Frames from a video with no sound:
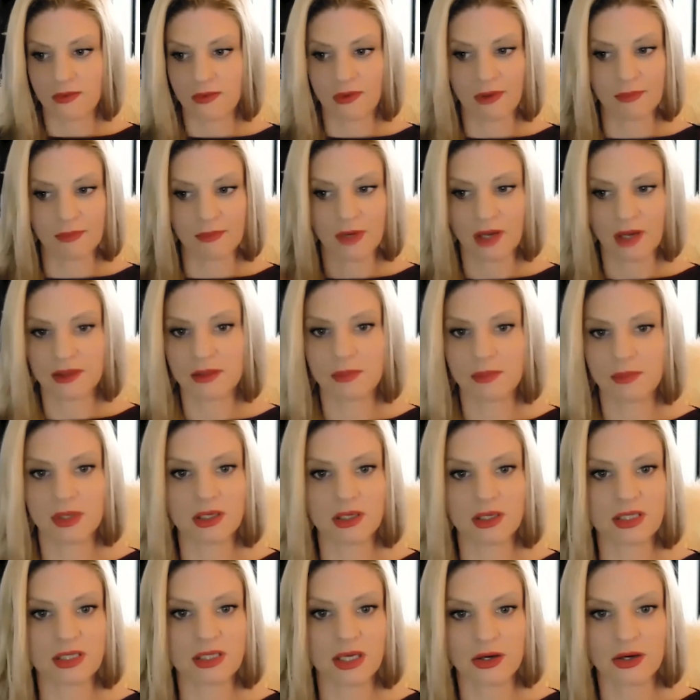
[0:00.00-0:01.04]
in the
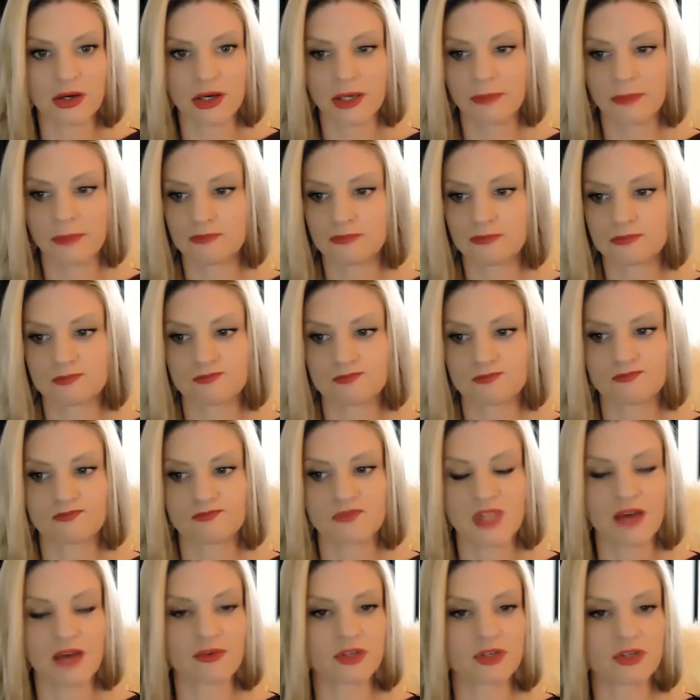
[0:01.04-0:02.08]
military,
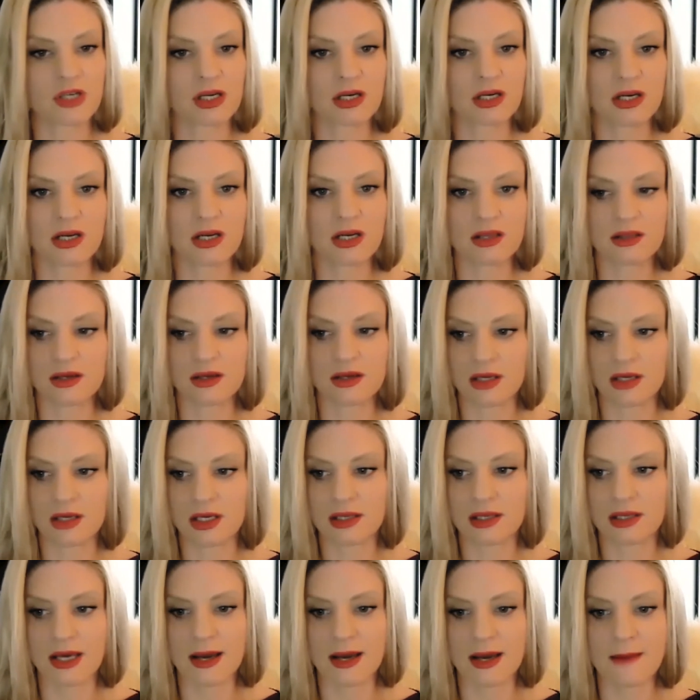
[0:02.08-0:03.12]
never done anything like
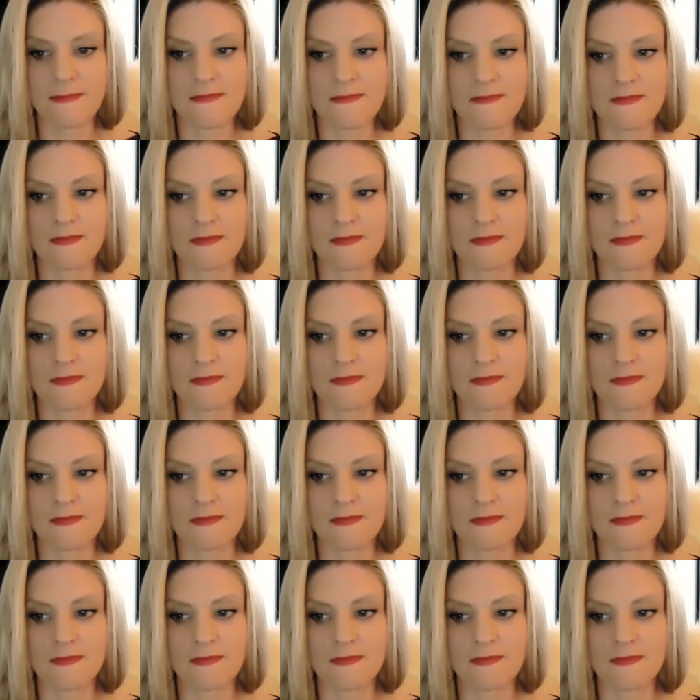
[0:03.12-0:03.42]
that.